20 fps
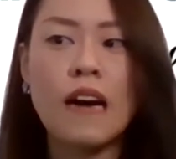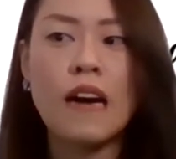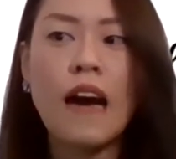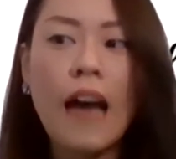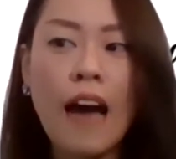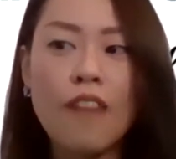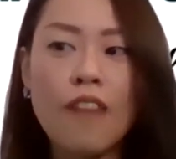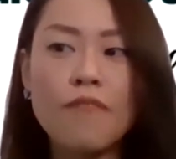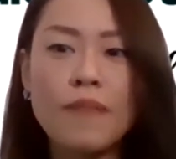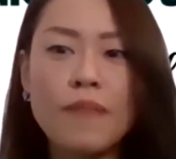
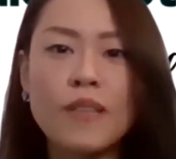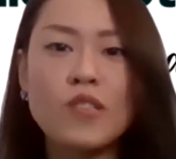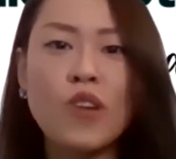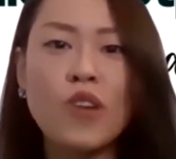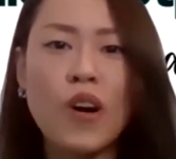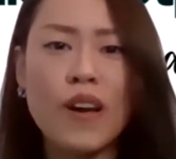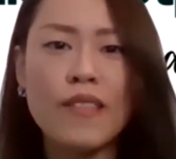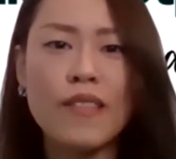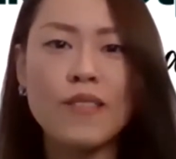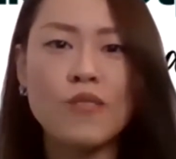have been
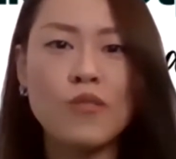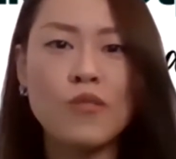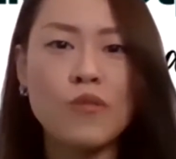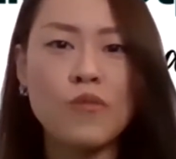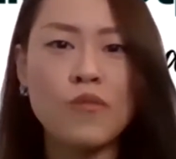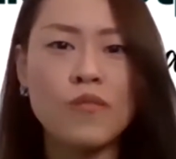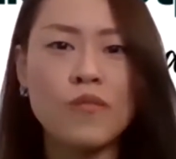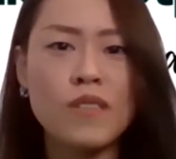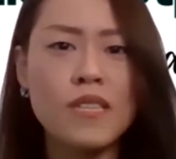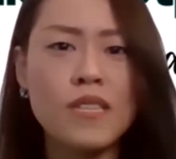taught
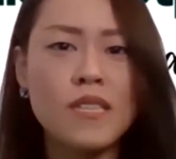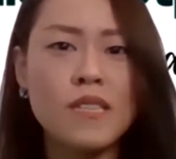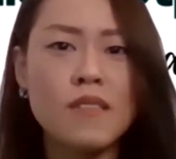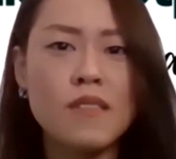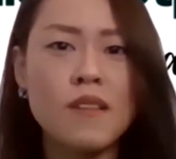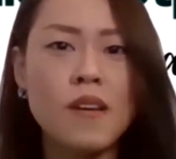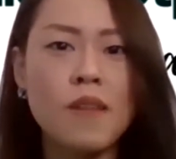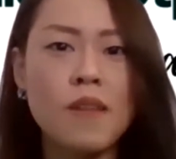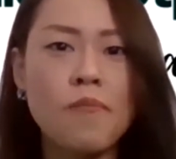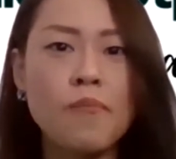to
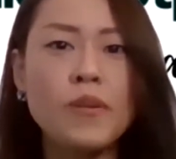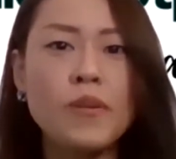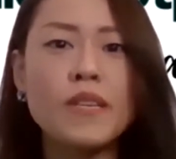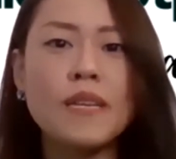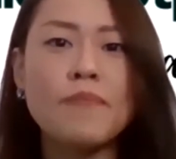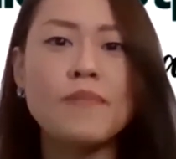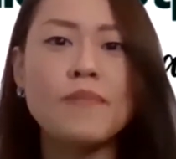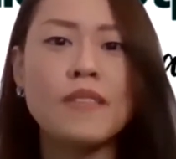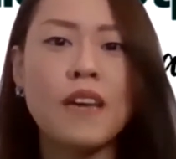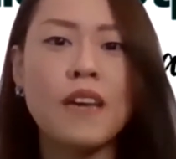just put
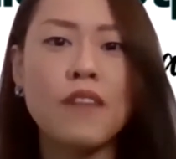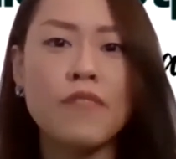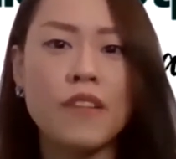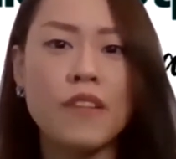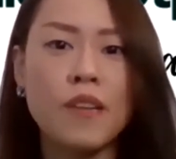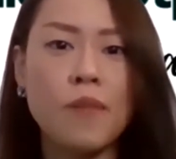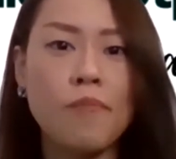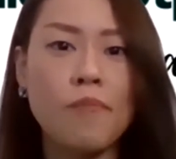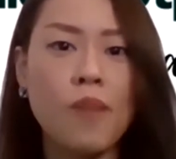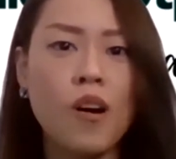themselves
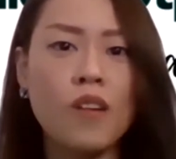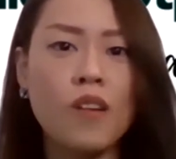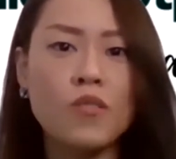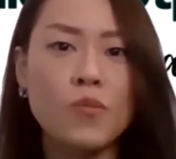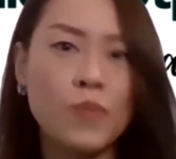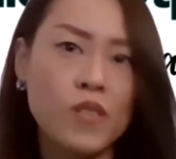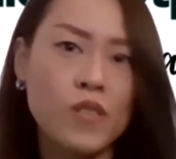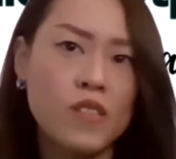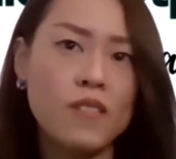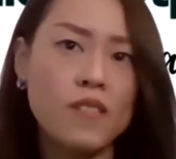in a
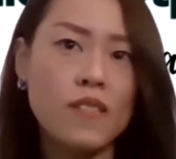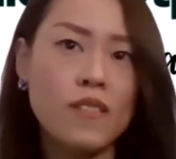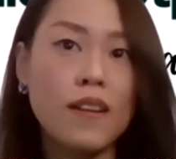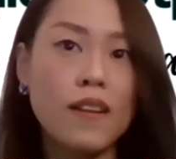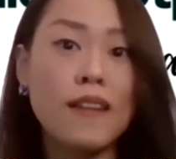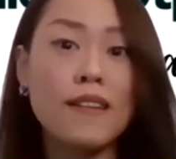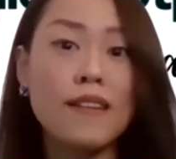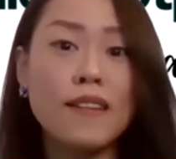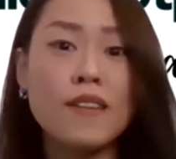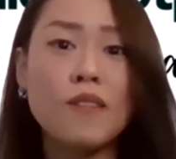box, which is the
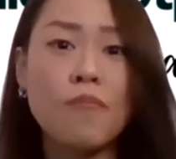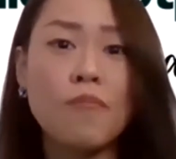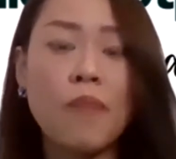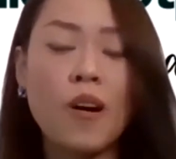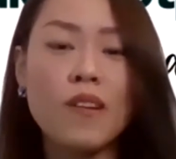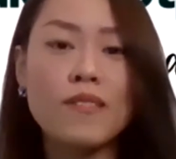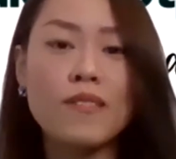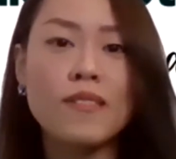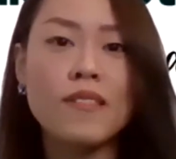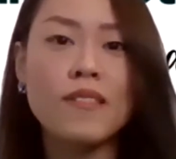clinical
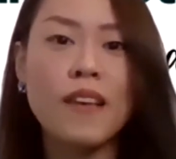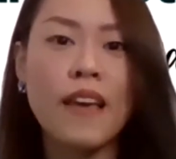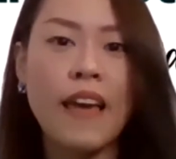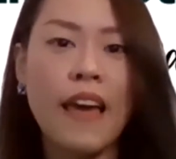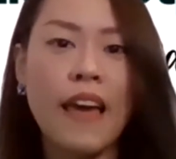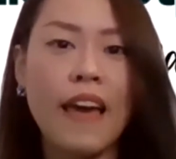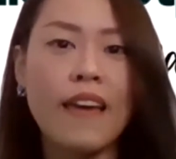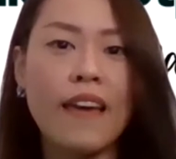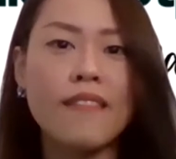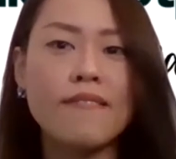box,
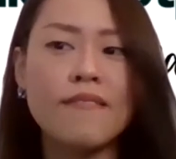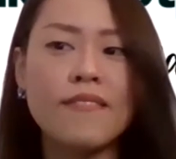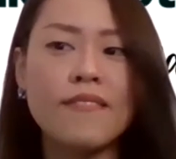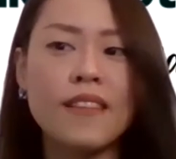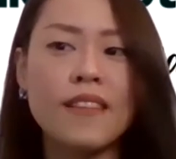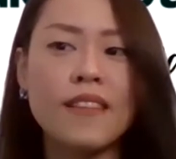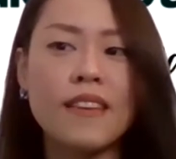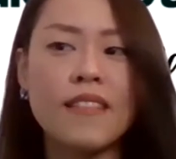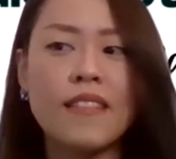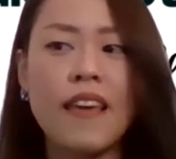and
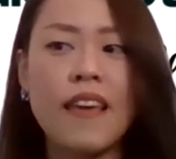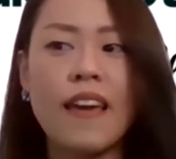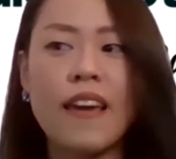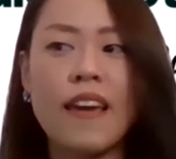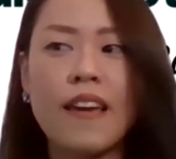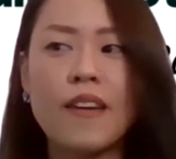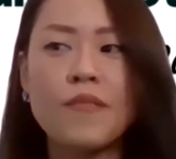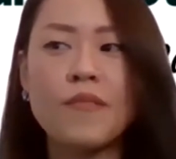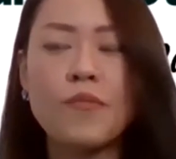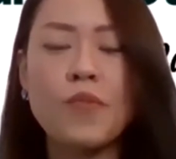
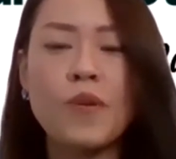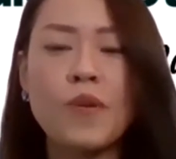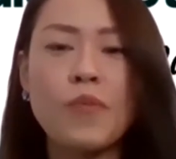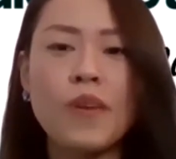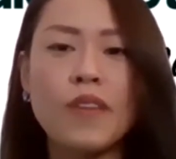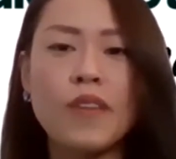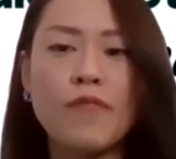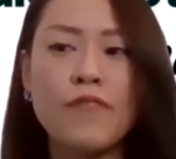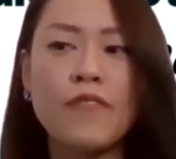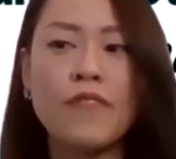
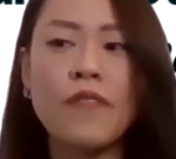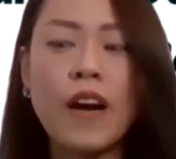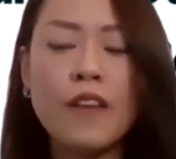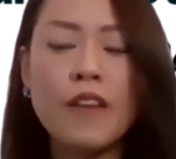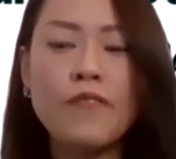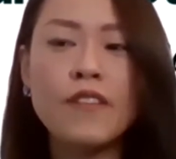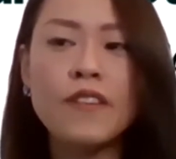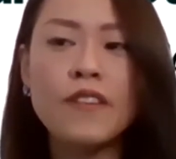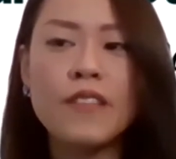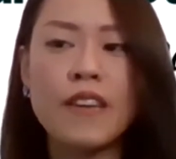
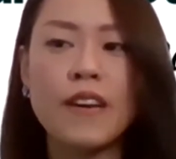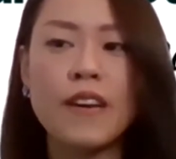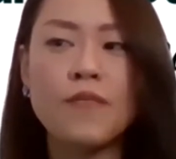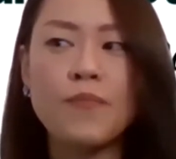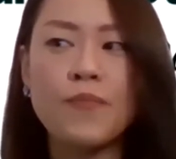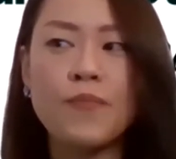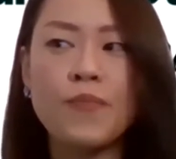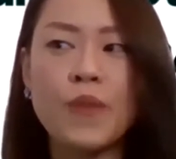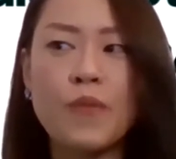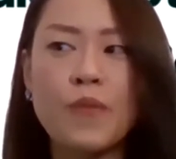I feel that
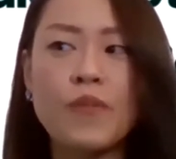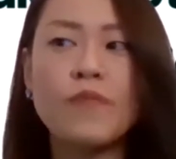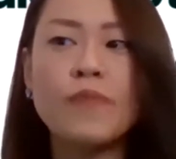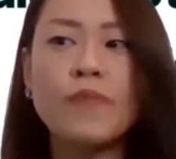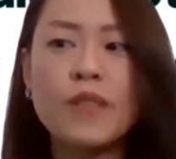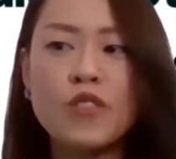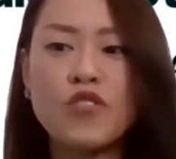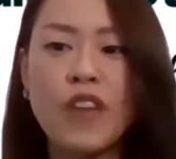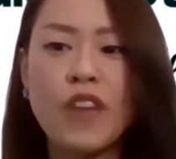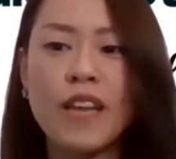we've
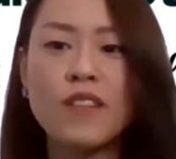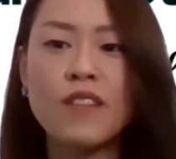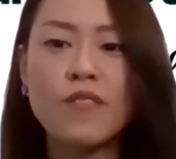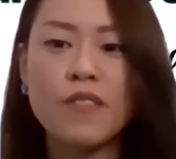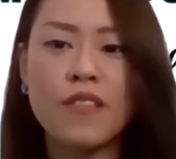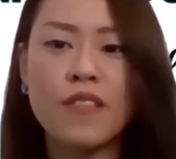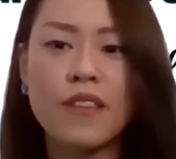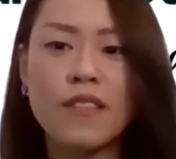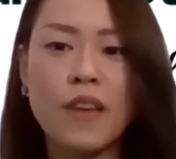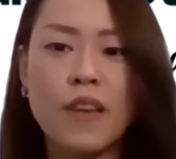been trained to
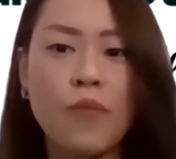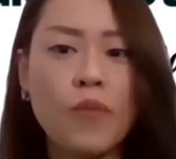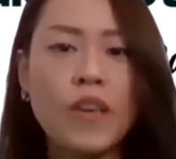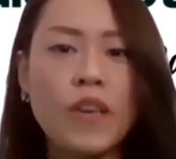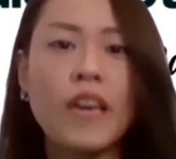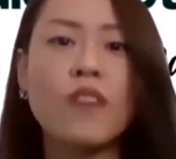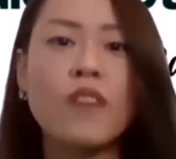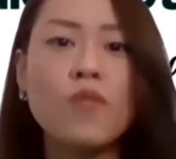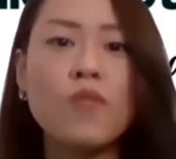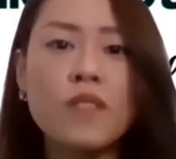think that we
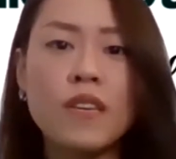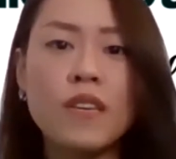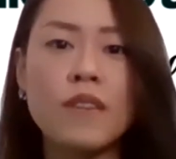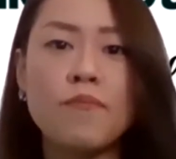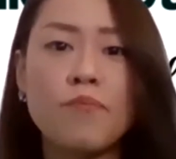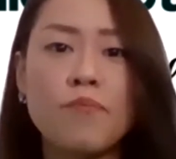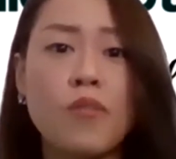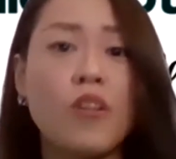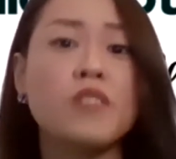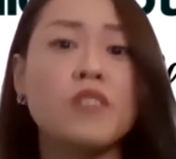can
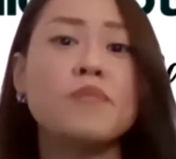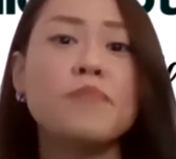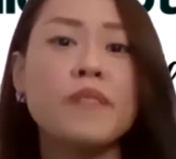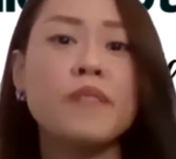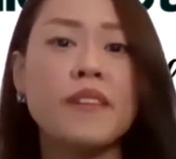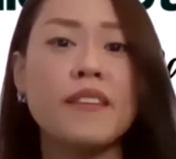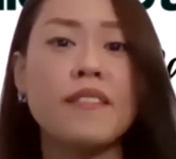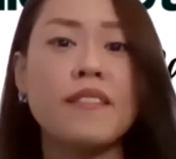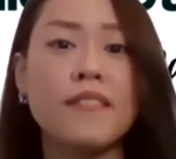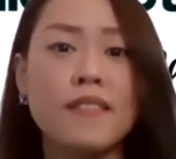only
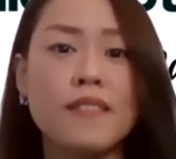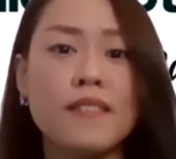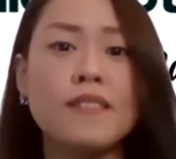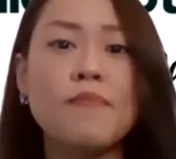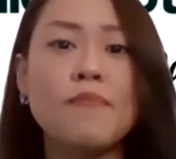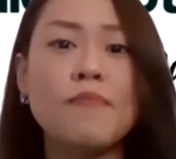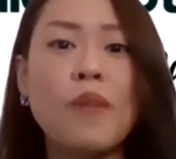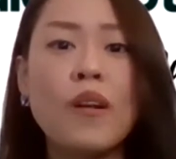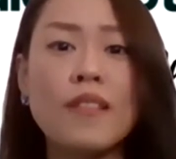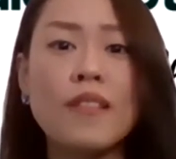prosper in this
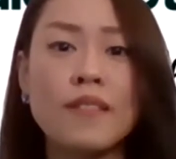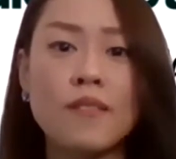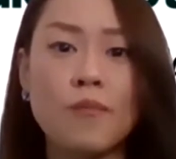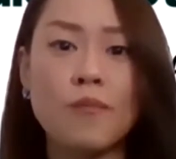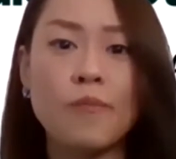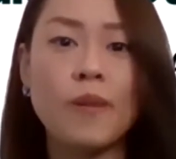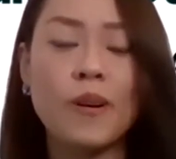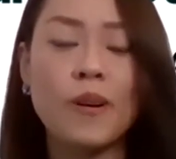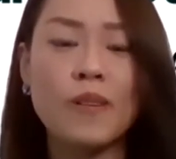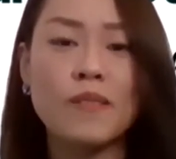small
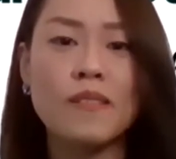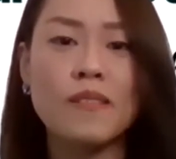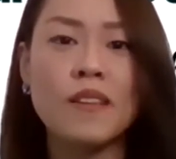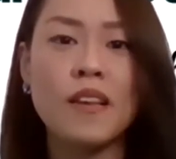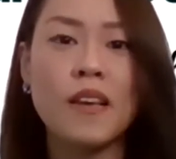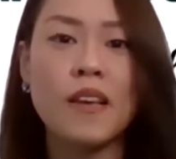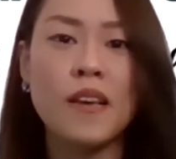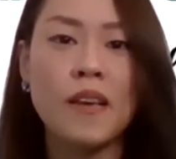little box.